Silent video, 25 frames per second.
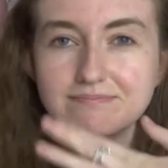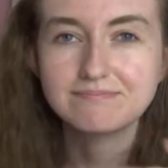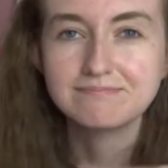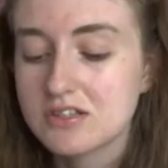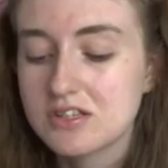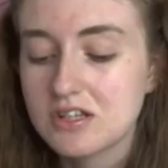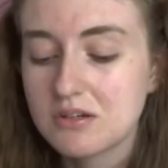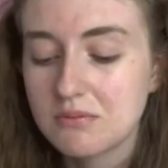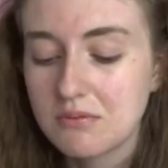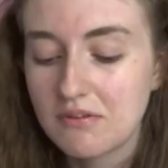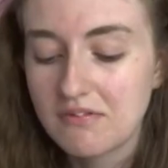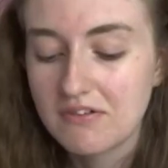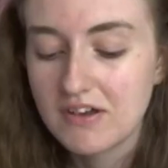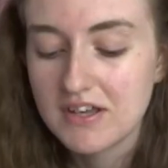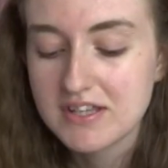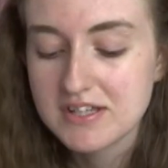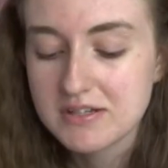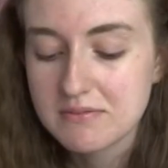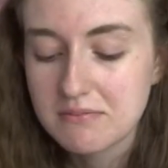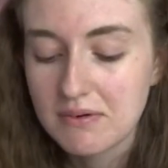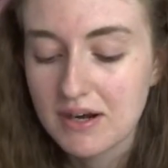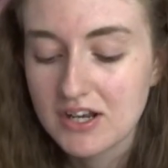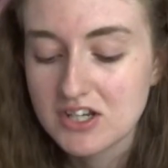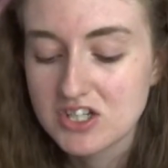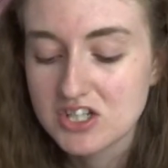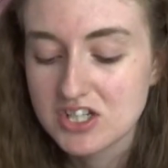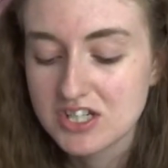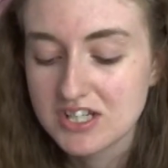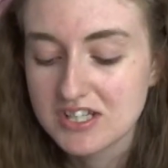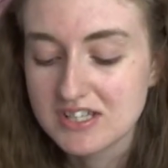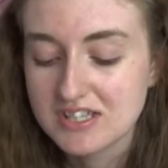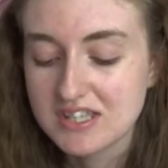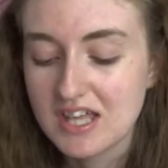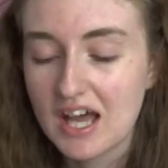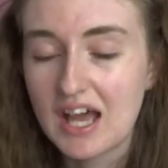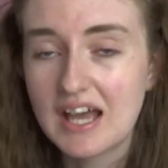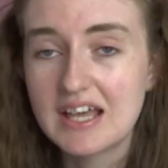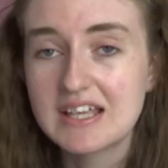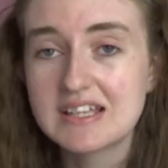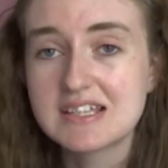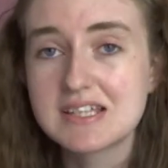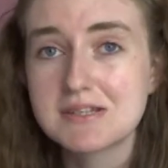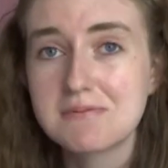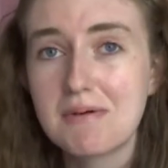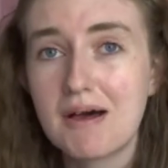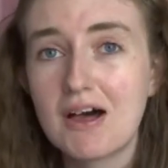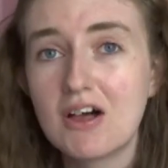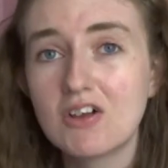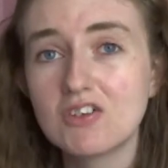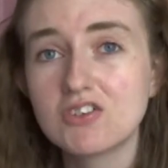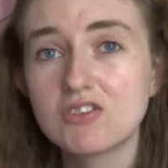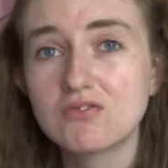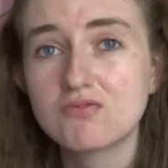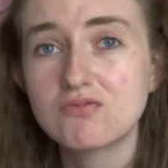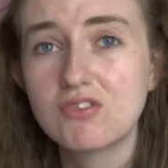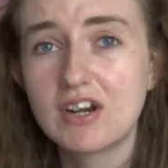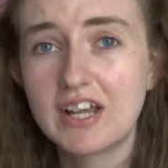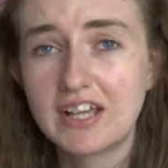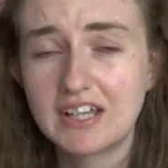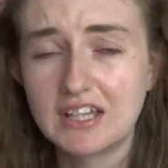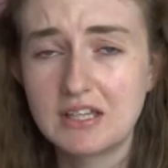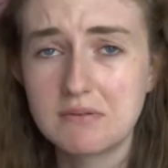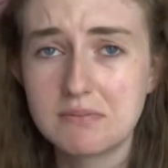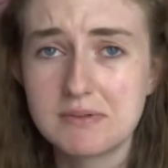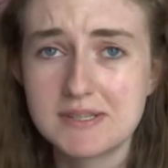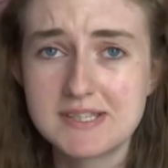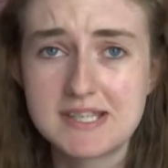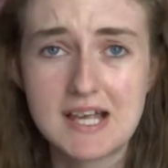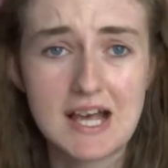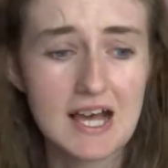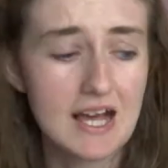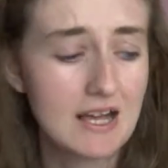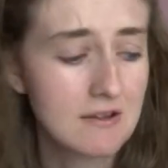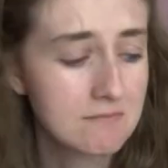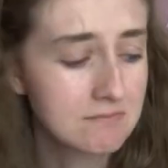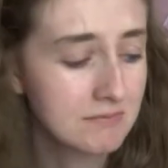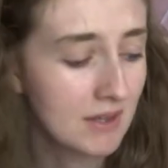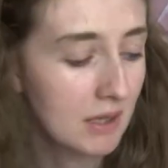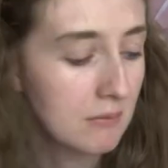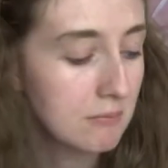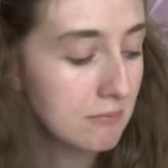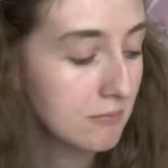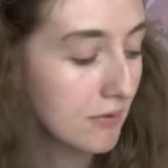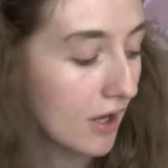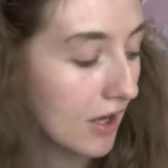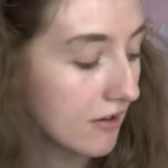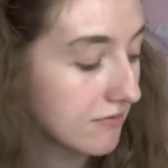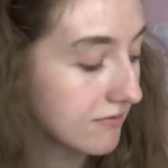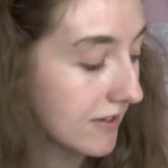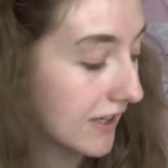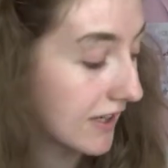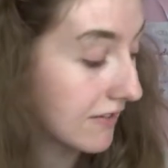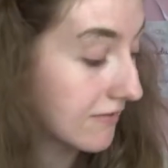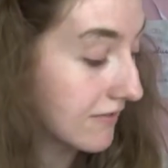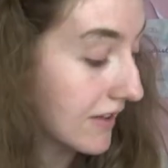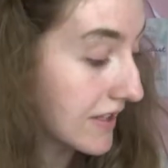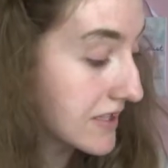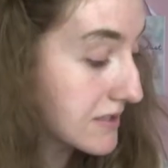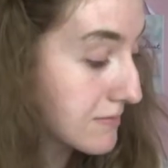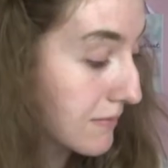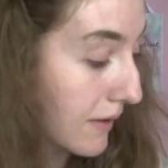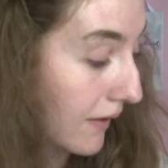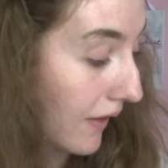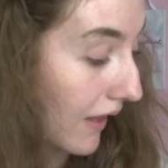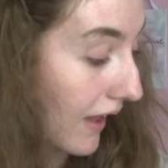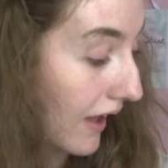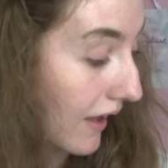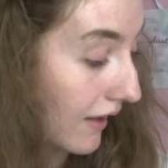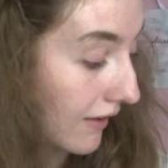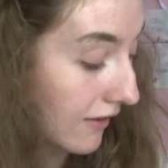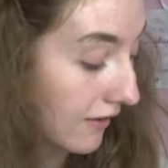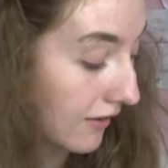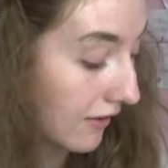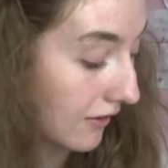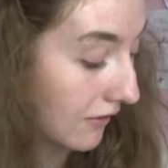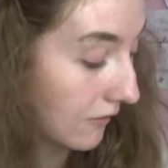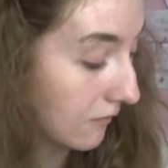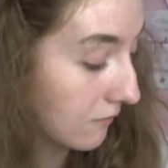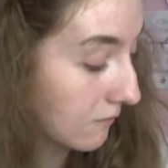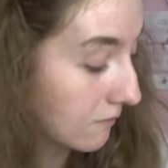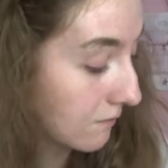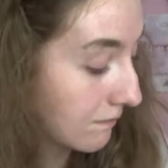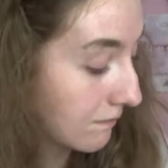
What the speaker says: So my first impression is that it smells really bizarre. I'm not a fan of that smell at all.